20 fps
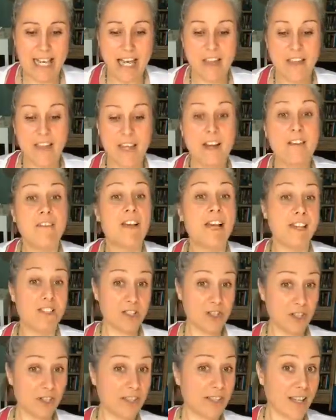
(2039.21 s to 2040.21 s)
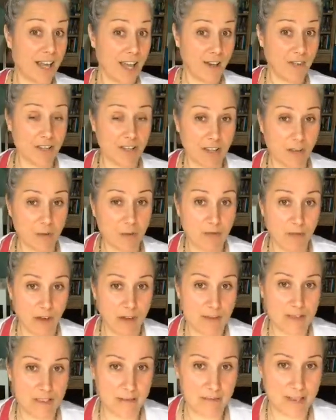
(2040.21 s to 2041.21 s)
that eventually everything will fall
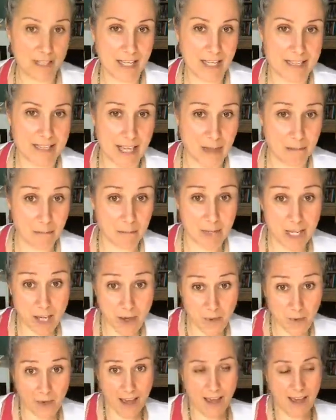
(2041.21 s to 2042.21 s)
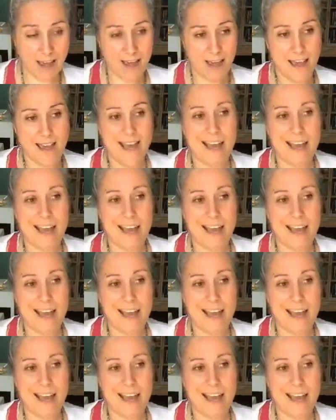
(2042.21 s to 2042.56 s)
into place and be okay,